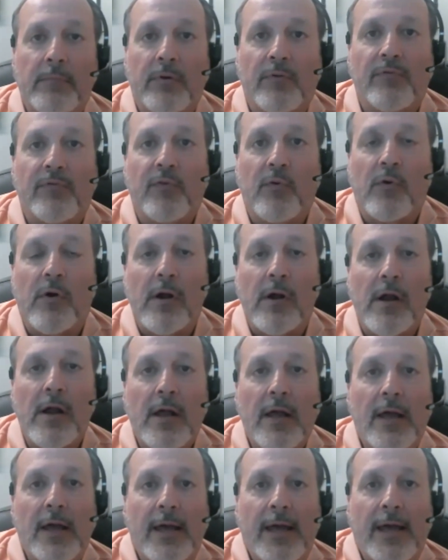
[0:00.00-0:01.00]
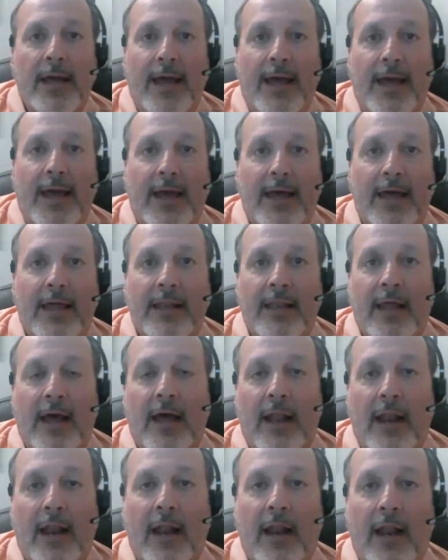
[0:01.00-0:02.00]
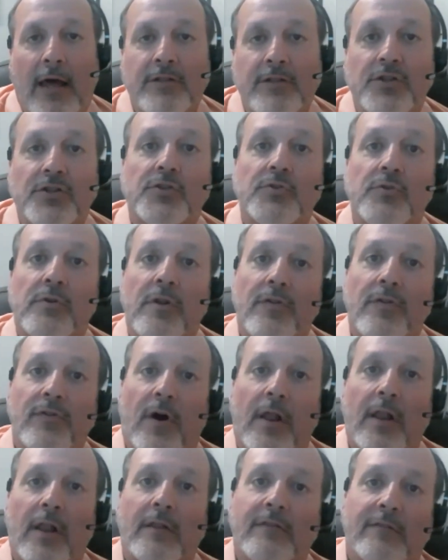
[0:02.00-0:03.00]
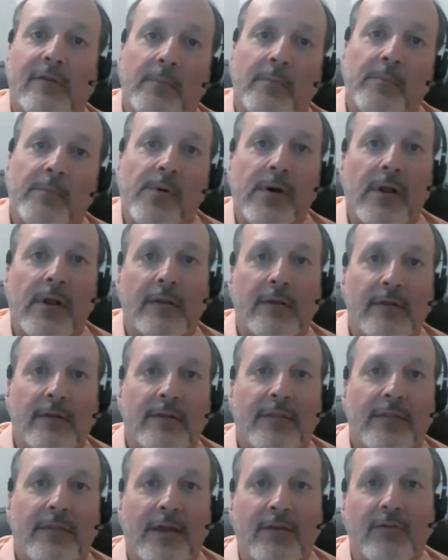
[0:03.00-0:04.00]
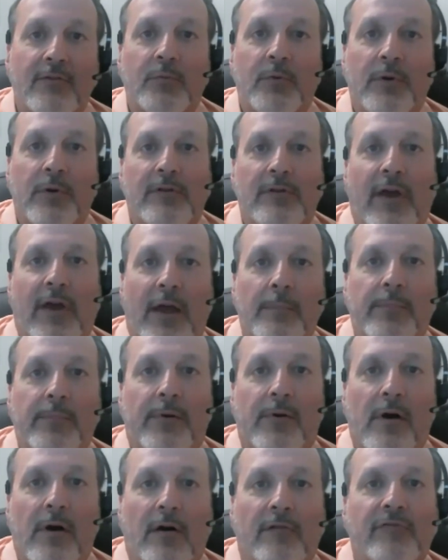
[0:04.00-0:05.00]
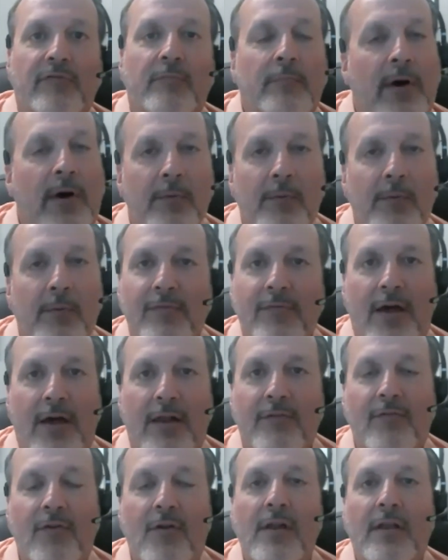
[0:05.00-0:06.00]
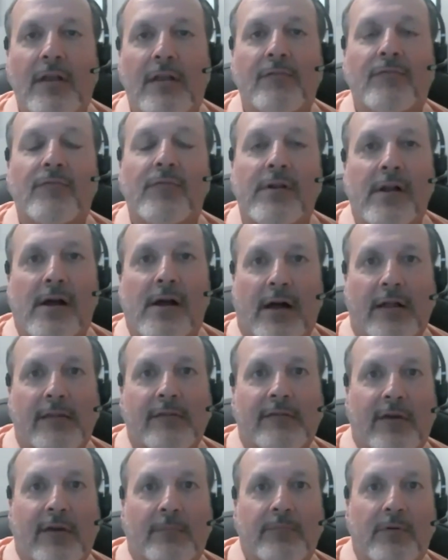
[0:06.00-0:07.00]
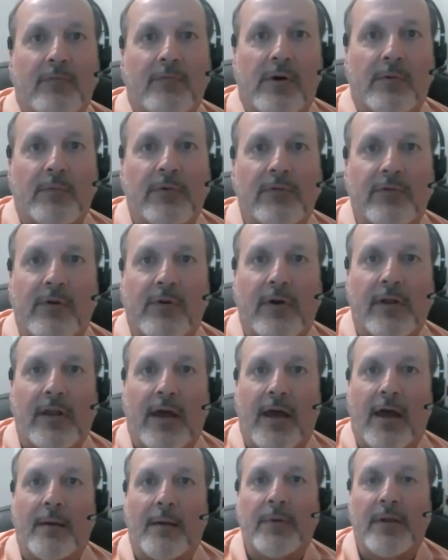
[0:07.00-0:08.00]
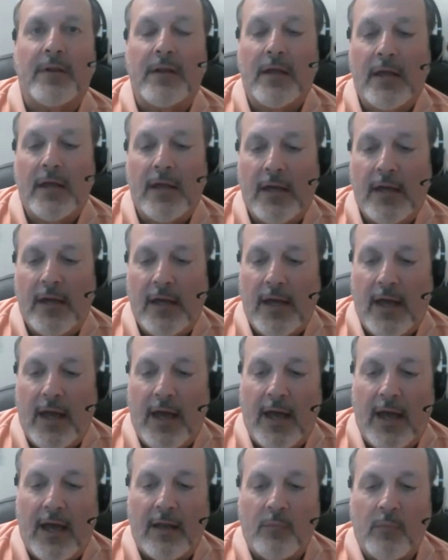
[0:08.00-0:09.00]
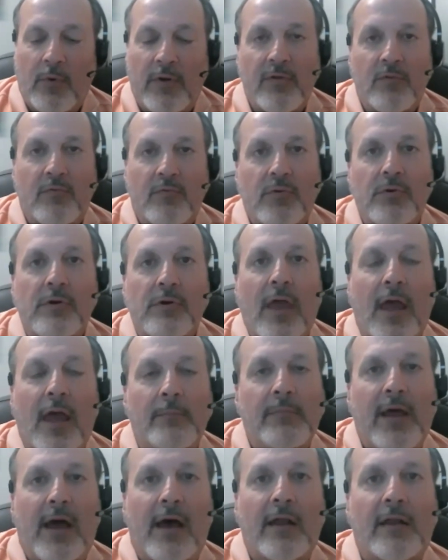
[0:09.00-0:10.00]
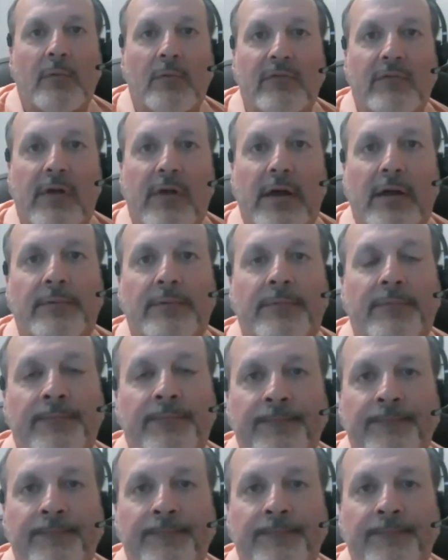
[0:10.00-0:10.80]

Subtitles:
before. And I just sort of thought at some point things would taper off. My wife had a very different concept of what was going to happen. And when the rule came down, it was like,